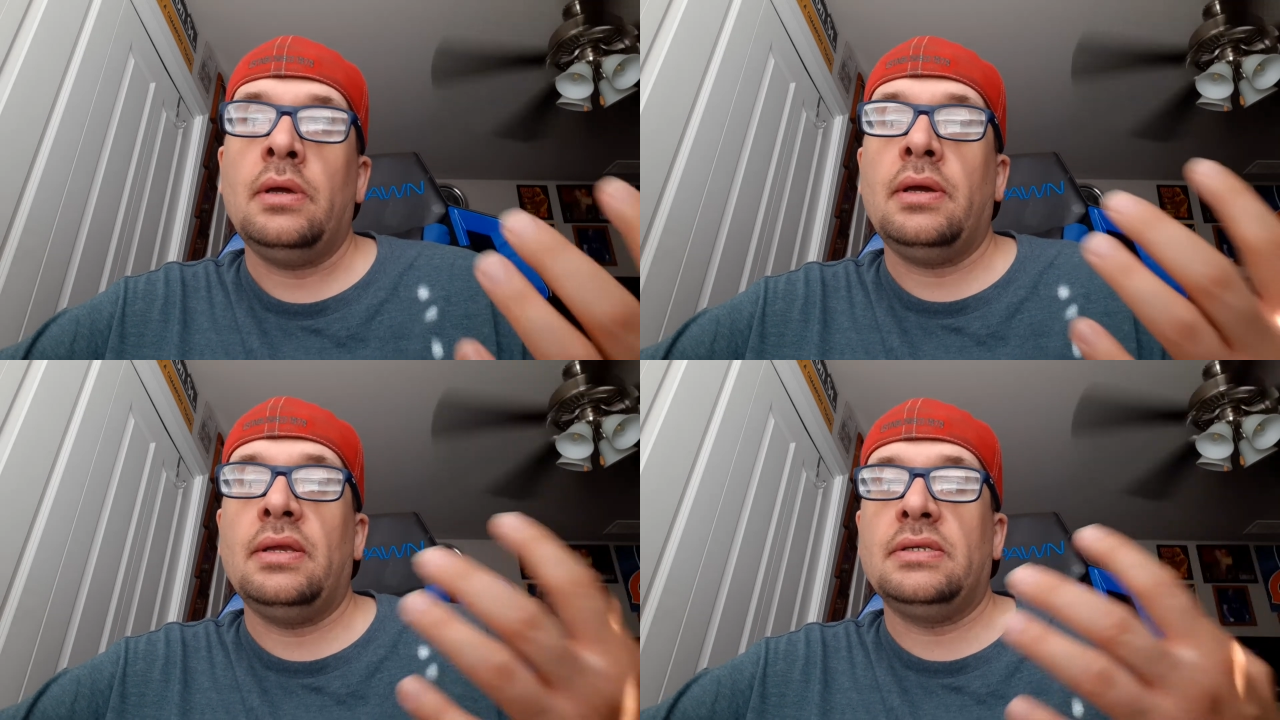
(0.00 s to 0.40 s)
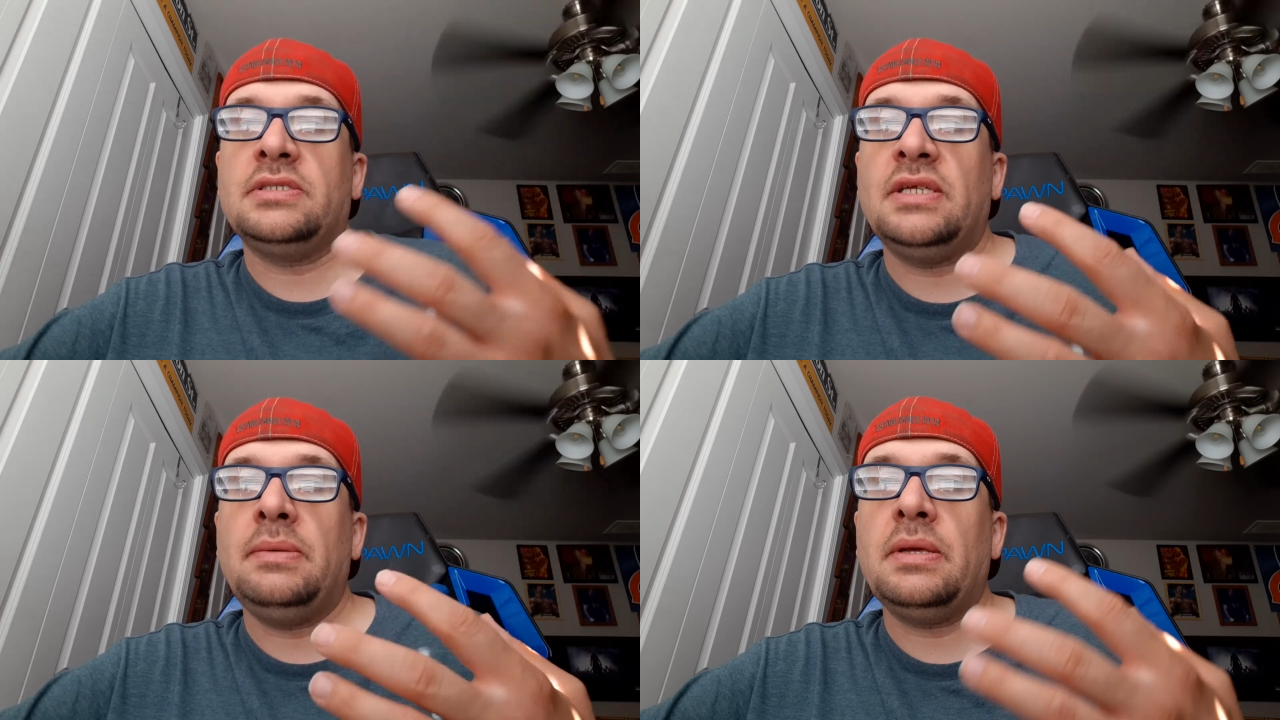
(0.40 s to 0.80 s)
in a
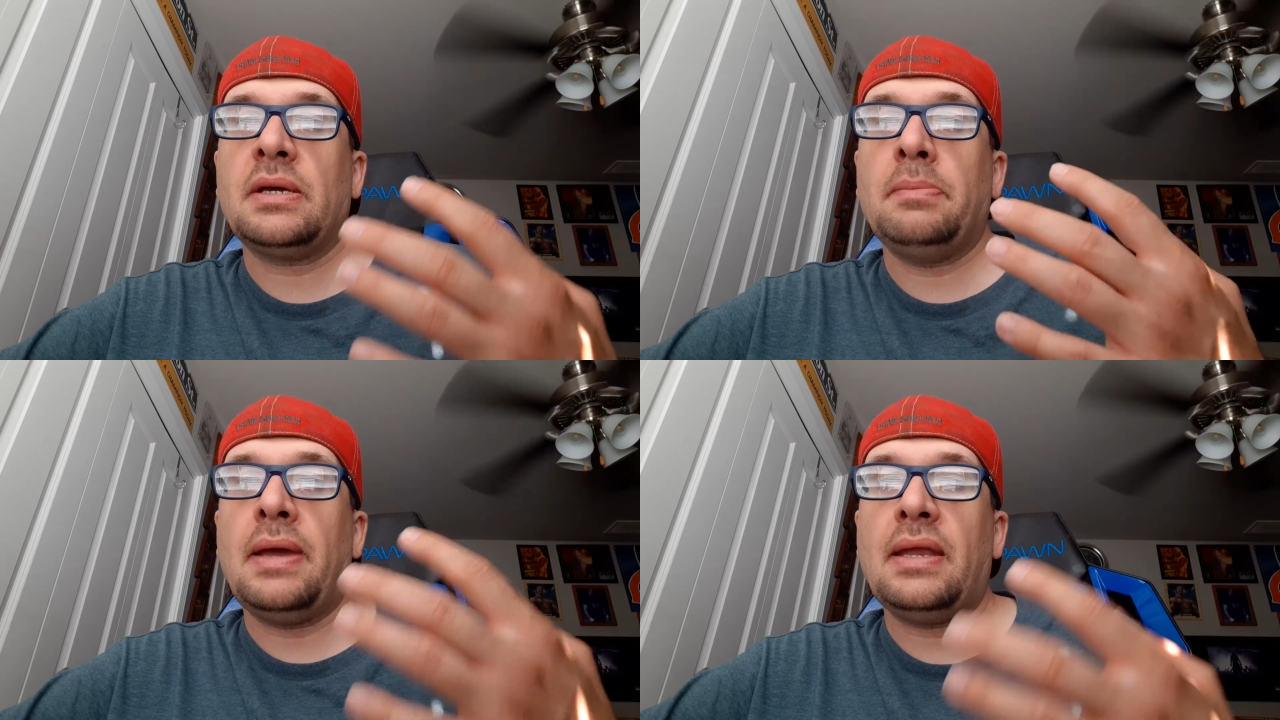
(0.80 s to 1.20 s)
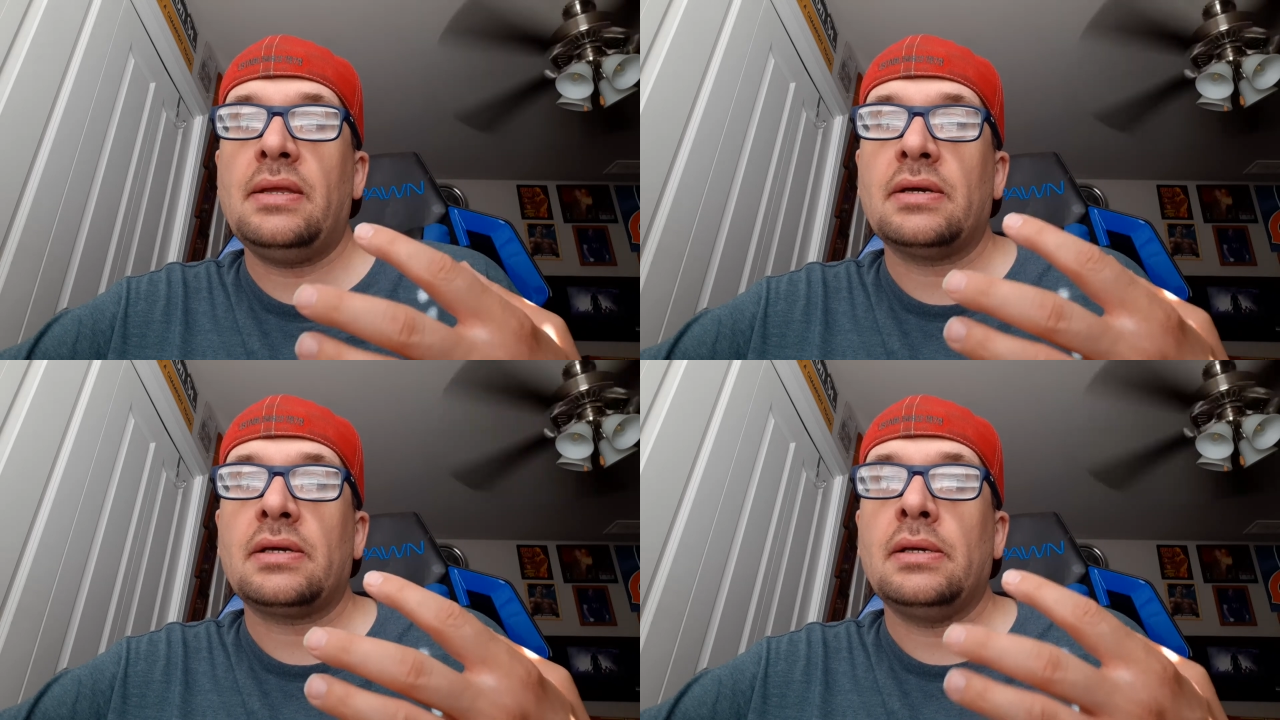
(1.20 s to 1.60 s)
cinematic
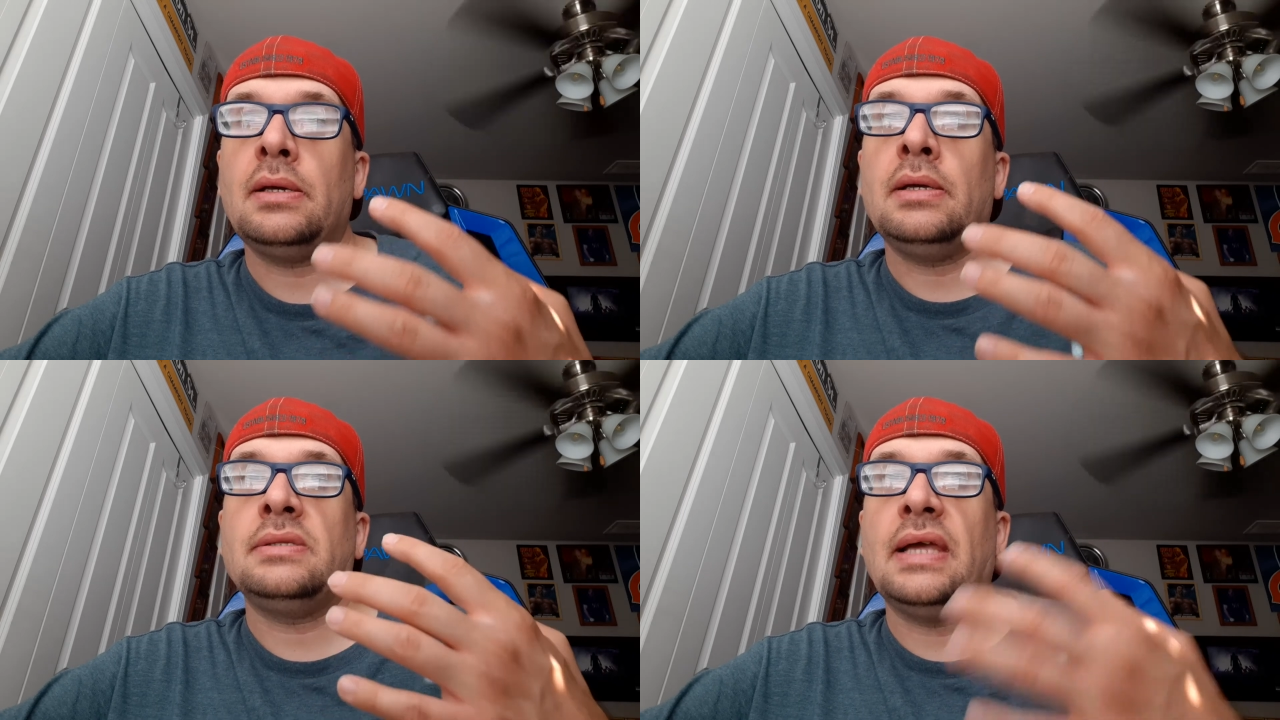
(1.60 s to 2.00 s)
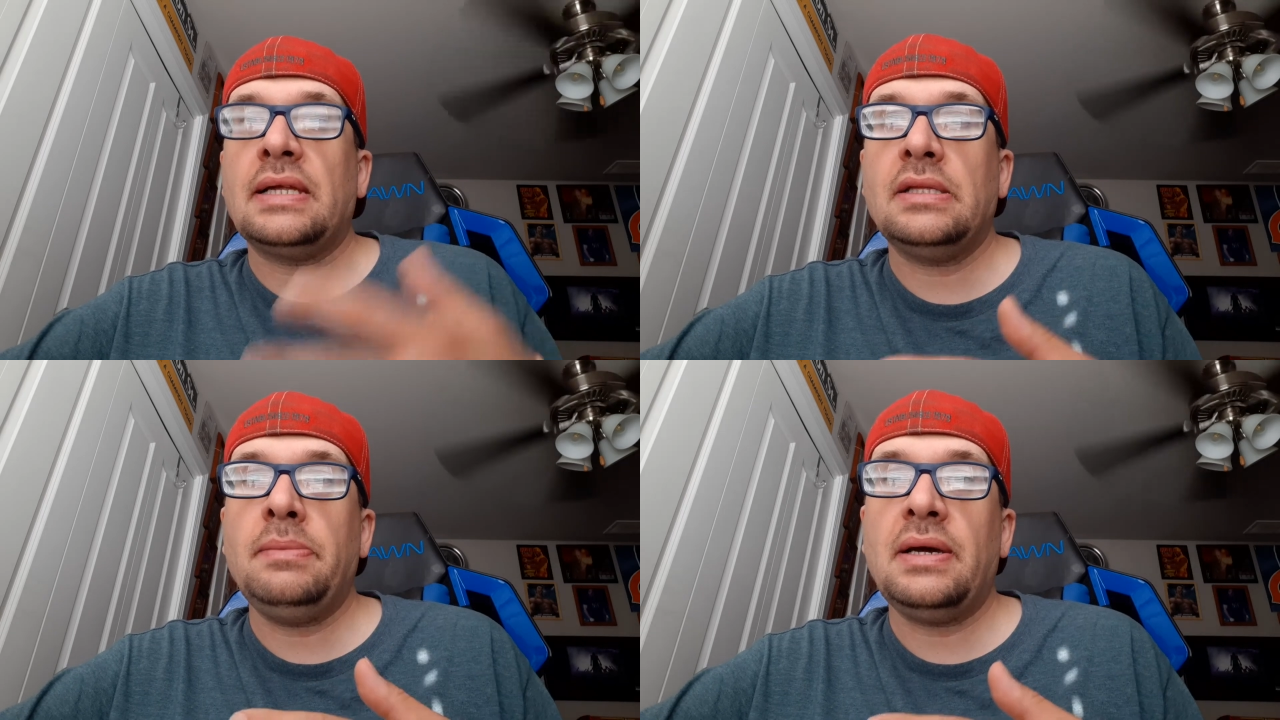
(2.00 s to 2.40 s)
manic tag team